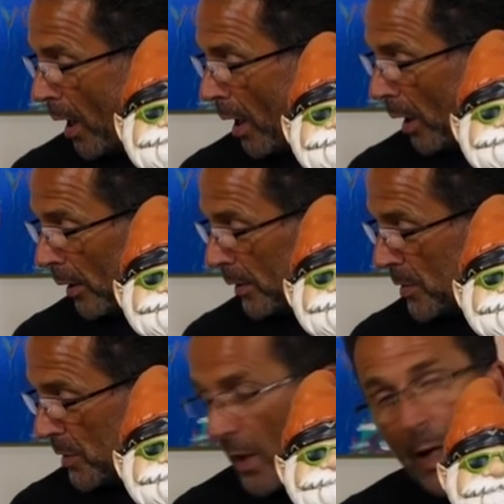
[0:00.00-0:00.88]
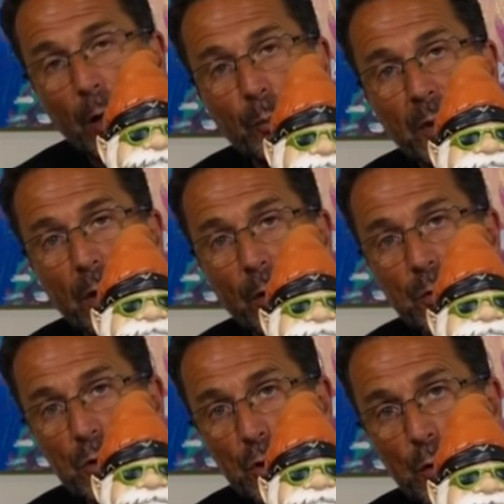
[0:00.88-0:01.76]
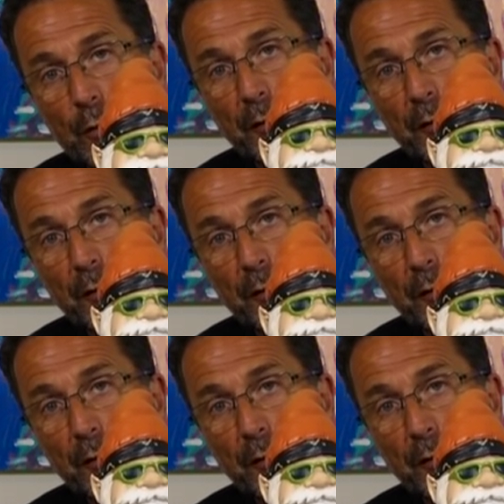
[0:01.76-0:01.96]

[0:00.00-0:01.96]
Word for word: Uh, he's going to help me out do